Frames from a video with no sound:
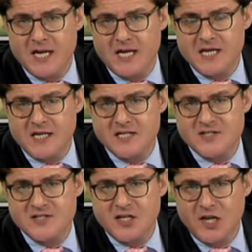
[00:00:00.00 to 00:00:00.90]
He
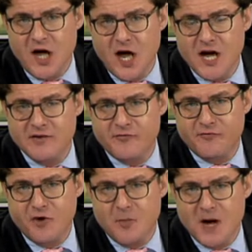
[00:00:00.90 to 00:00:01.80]
is live
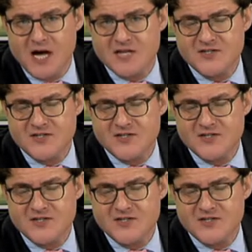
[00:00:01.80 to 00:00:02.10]
from our